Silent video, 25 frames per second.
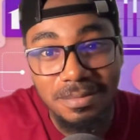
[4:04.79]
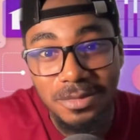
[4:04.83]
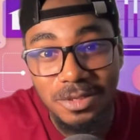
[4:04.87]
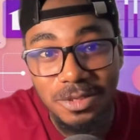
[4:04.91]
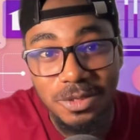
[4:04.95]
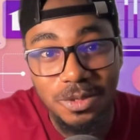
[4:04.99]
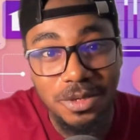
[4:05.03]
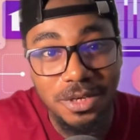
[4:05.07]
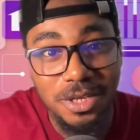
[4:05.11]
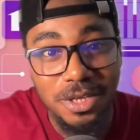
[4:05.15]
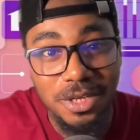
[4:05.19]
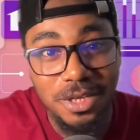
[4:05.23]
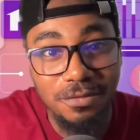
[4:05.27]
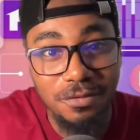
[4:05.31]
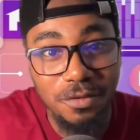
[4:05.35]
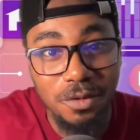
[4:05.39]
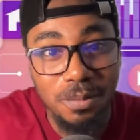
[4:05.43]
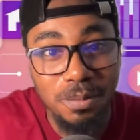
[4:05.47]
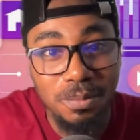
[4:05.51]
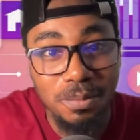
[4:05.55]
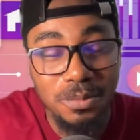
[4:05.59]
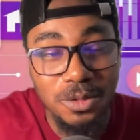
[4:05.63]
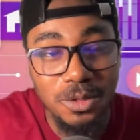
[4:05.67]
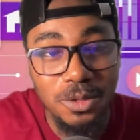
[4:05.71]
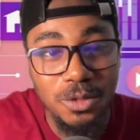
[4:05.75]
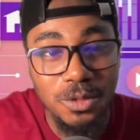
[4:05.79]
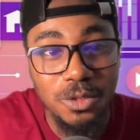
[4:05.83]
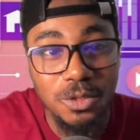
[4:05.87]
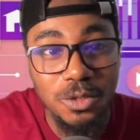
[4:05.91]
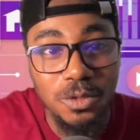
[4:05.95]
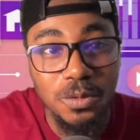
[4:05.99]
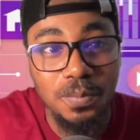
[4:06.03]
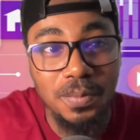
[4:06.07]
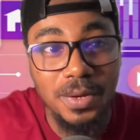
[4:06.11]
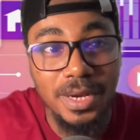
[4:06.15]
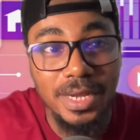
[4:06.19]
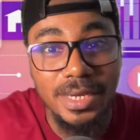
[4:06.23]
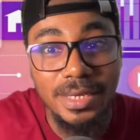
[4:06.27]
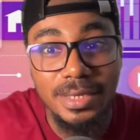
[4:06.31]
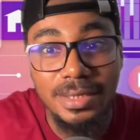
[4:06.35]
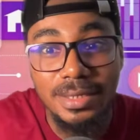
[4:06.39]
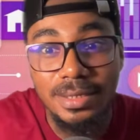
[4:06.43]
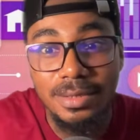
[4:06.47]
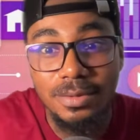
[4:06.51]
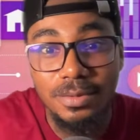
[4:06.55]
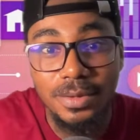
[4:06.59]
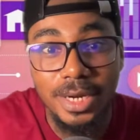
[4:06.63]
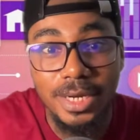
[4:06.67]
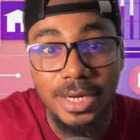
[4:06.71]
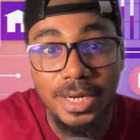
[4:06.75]
joining from so
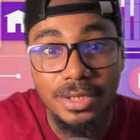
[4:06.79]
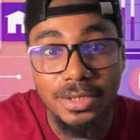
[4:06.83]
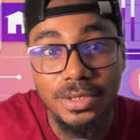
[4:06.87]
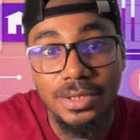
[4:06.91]
place, right?